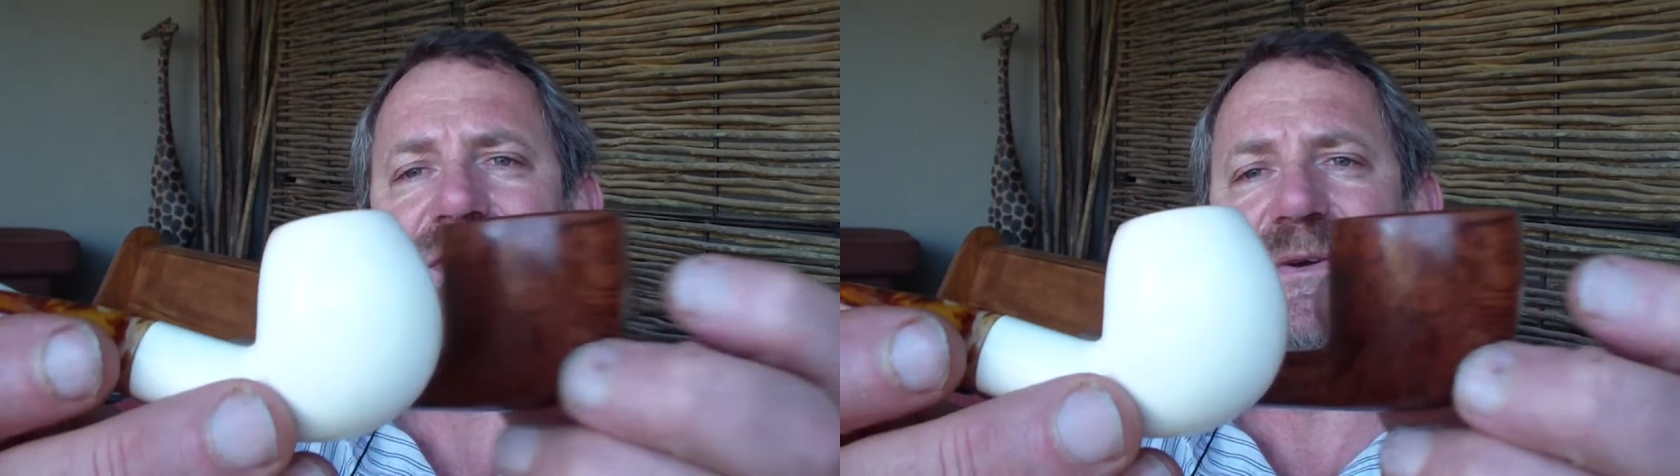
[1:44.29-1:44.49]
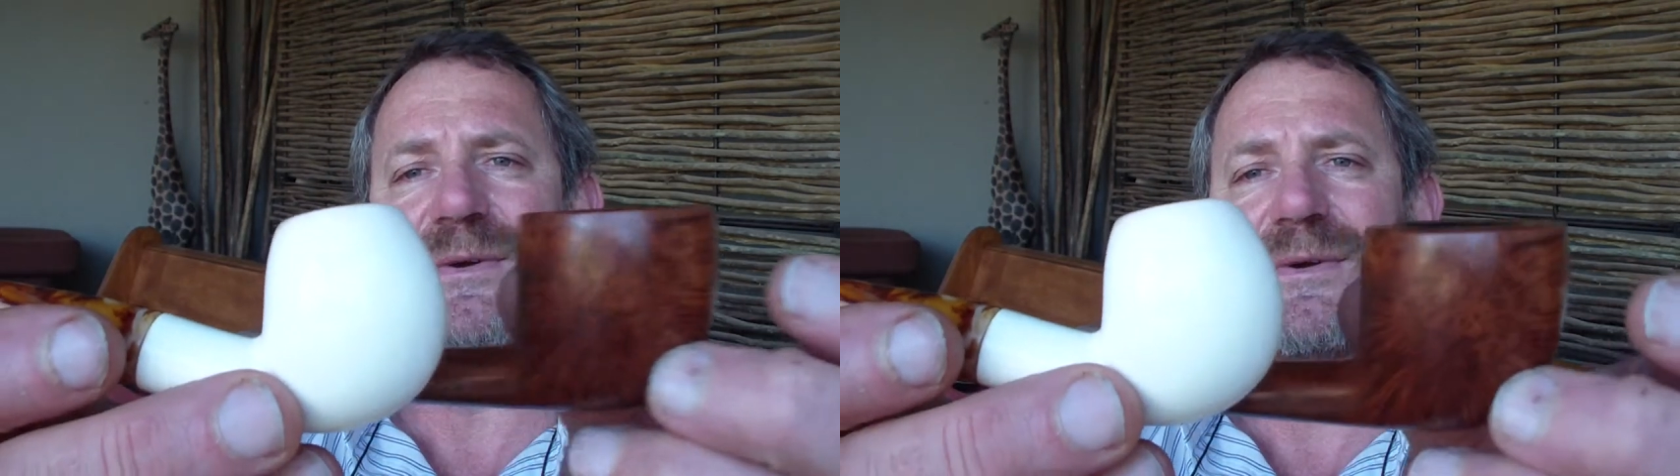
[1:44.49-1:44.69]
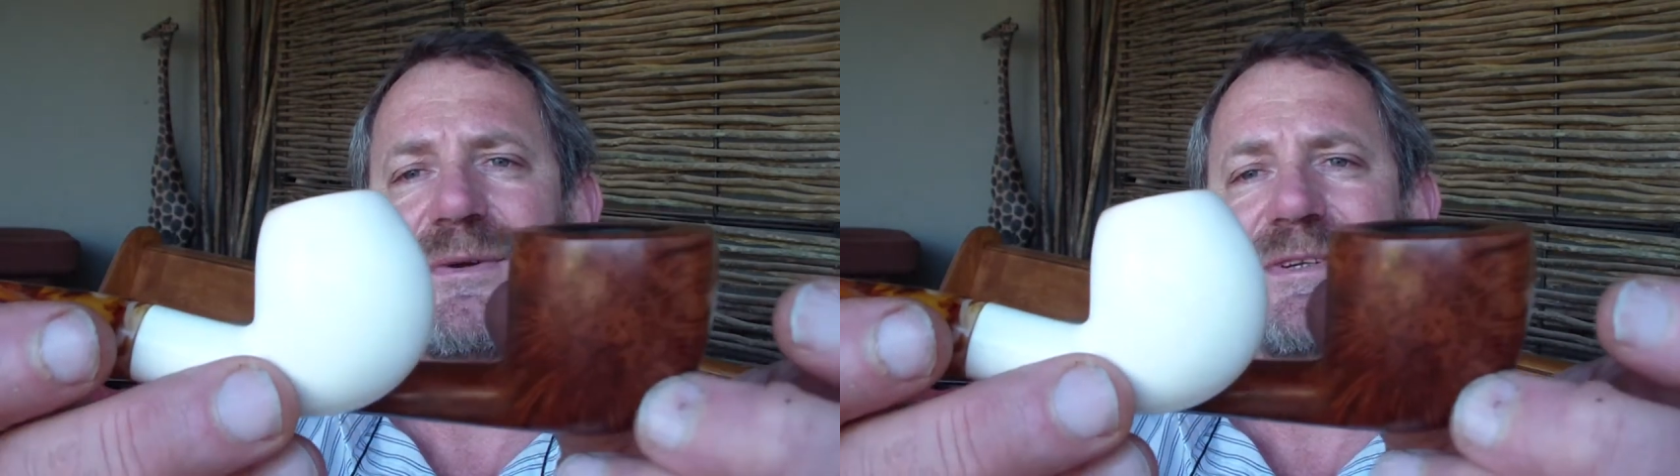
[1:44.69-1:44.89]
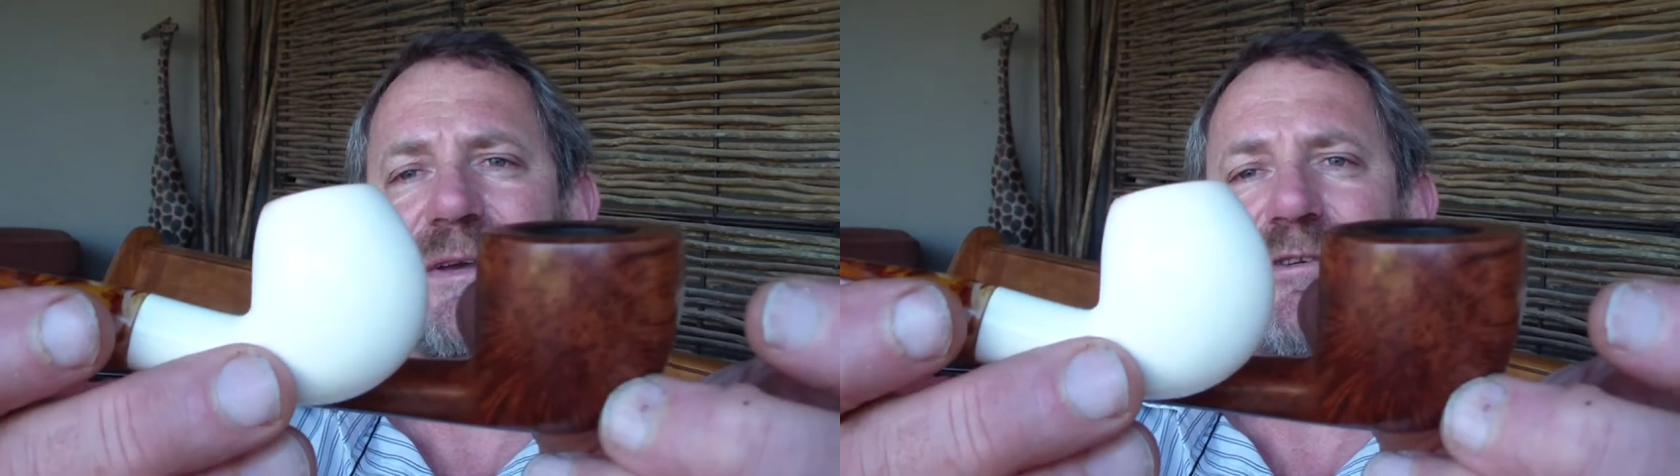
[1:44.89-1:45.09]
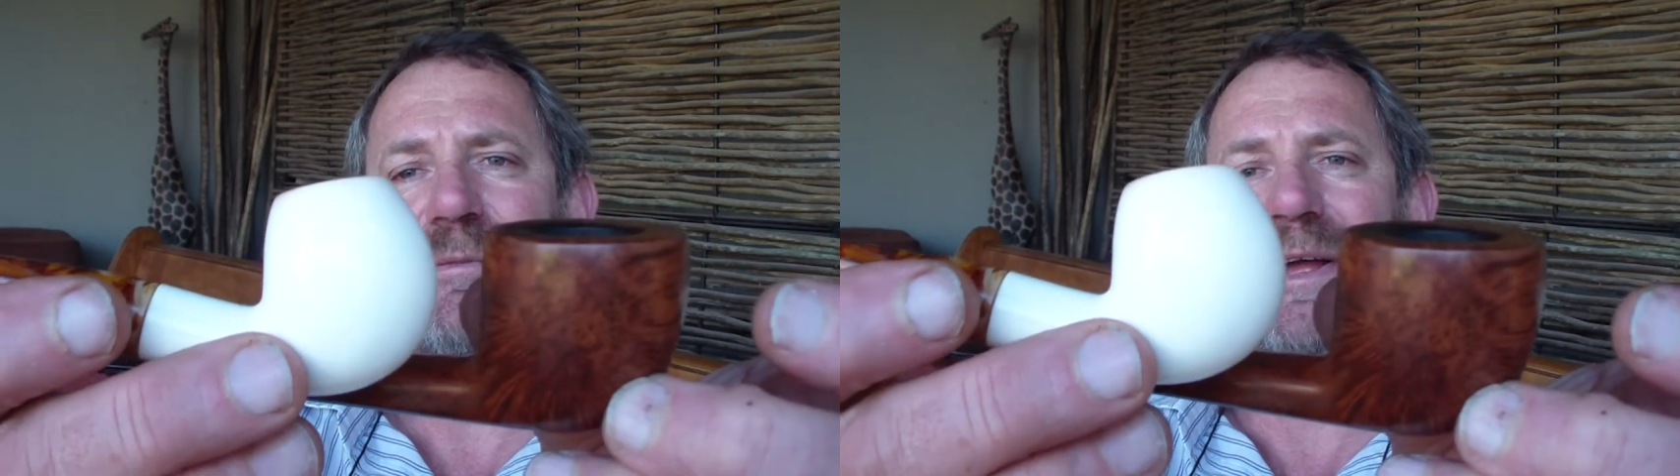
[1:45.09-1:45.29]
to
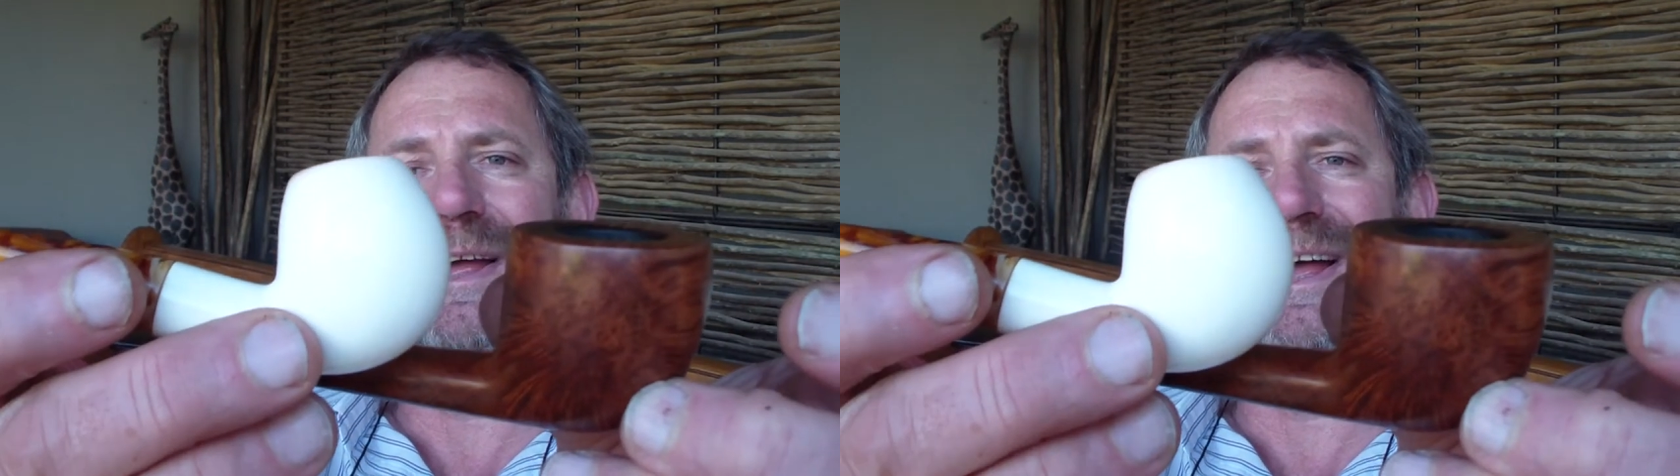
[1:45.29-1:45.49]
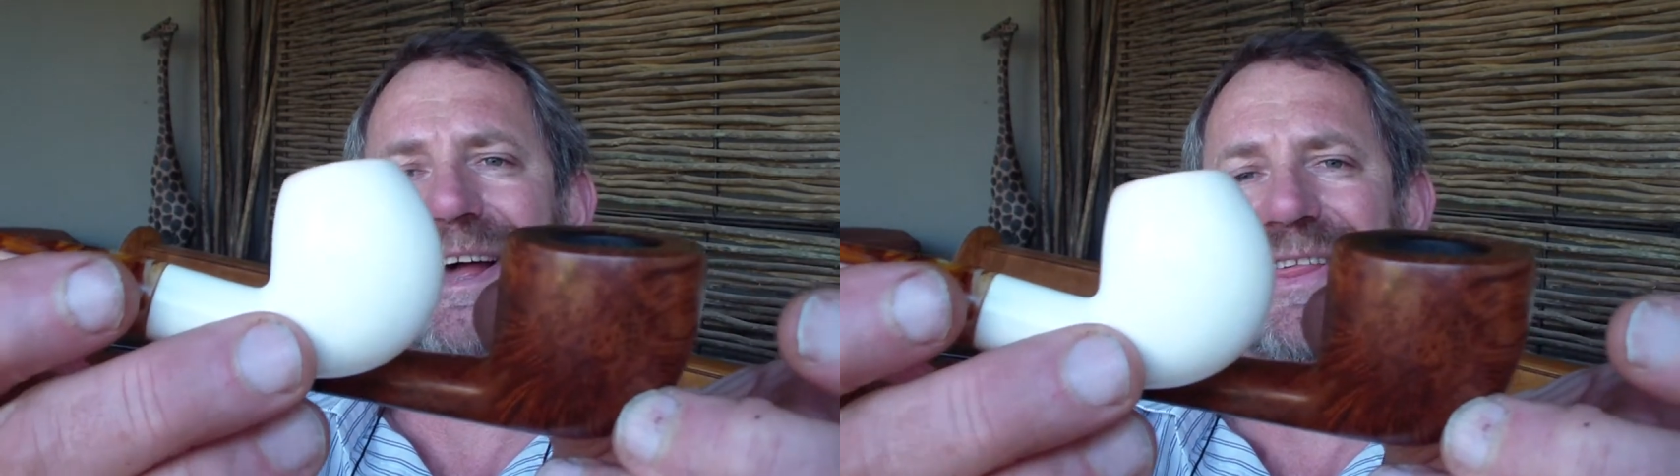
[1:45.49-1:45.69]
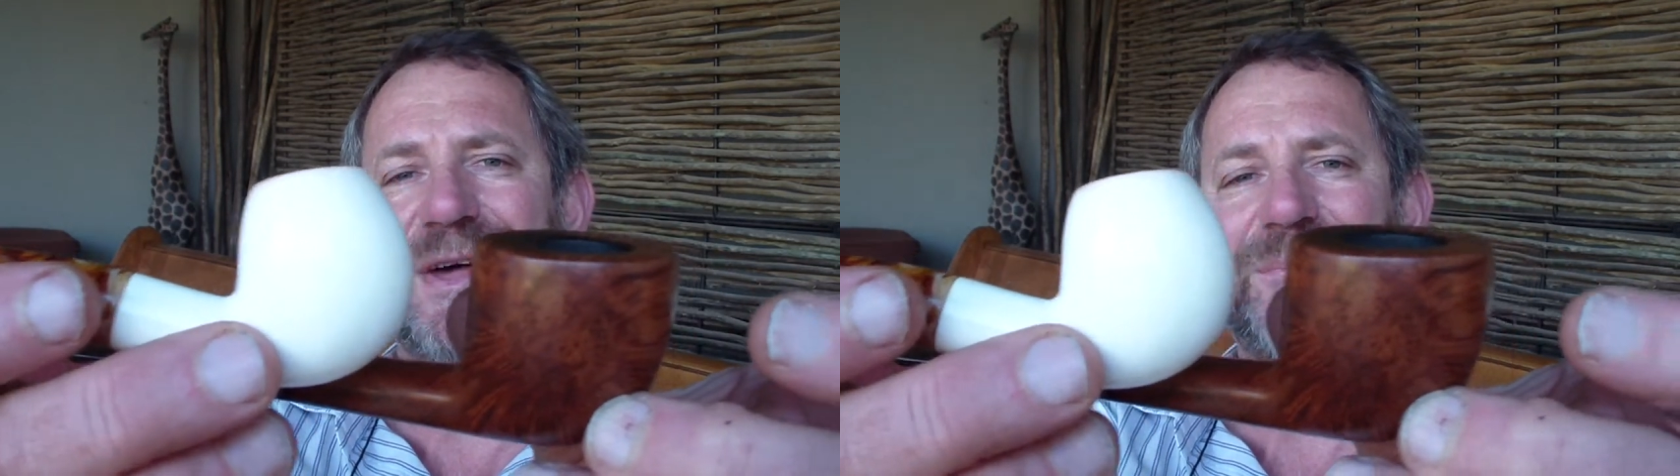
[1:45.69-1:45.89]
some of my other